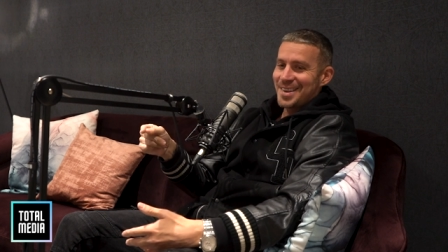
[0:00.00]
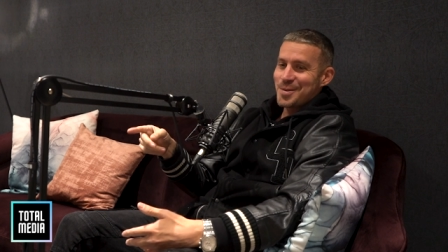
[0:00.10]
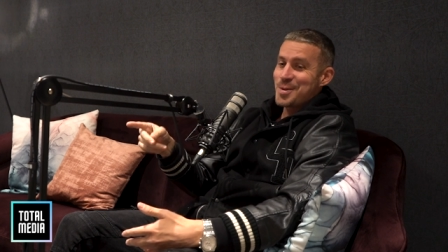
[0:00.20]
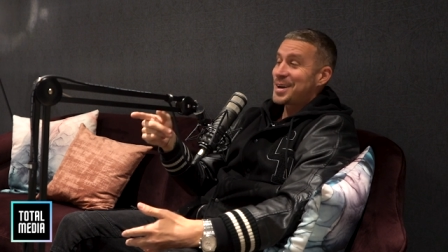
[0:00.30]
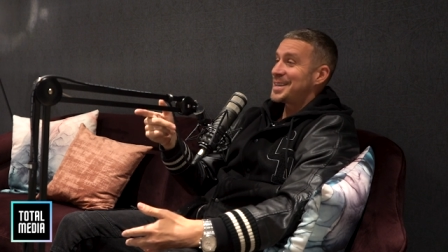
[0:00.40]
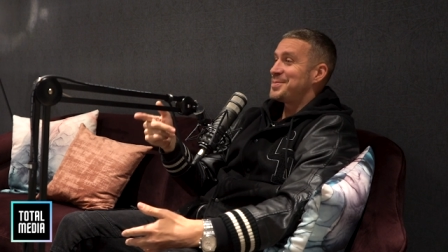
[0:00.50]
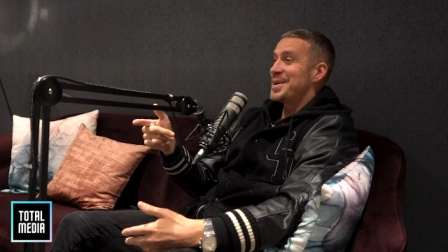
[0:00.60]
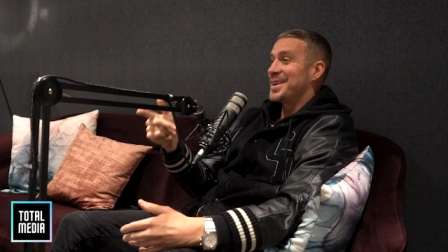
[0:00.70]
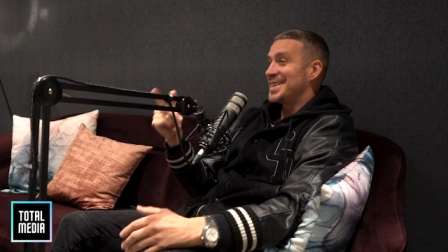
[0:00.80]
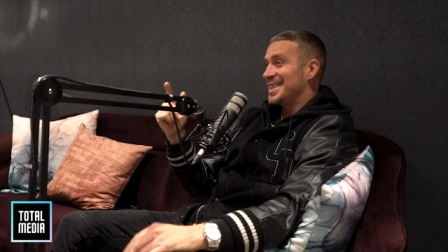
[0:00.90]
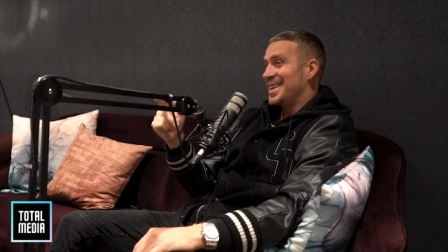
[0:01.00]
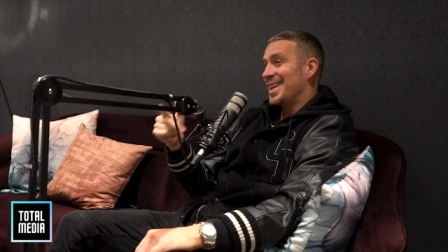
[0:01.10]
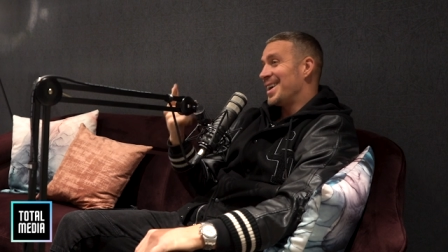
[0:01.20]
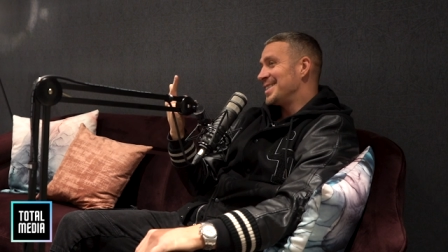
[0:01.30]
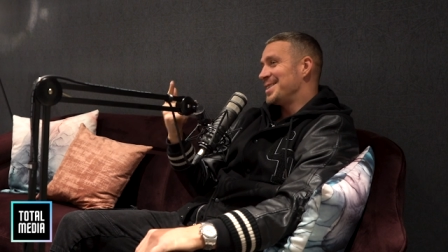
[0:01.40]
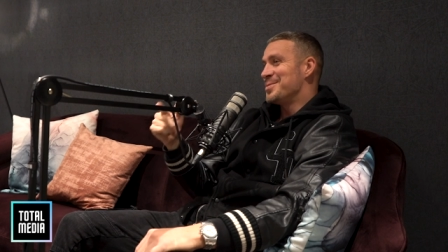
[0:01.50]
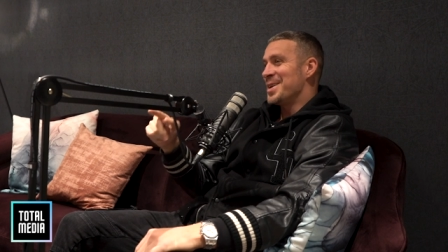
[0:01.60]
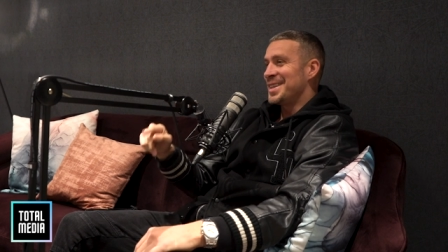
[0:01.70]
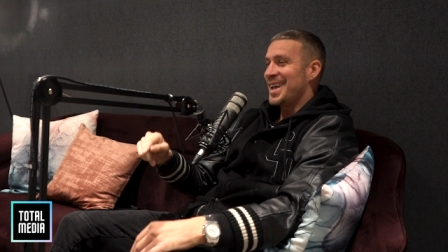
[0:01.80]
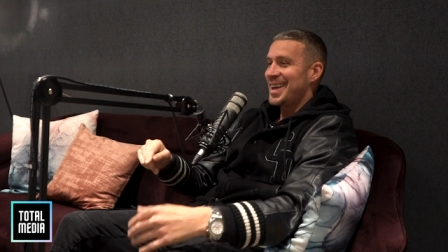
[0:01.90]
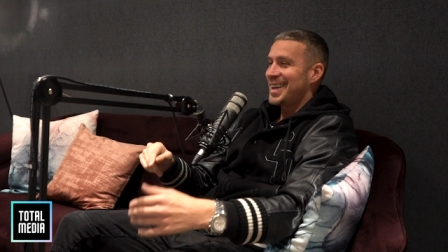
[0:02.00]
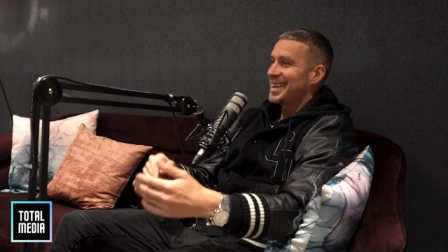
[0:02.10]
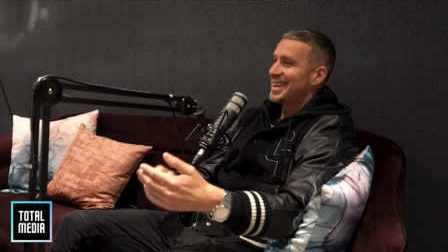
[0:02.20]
work experience in there. I lasted one day.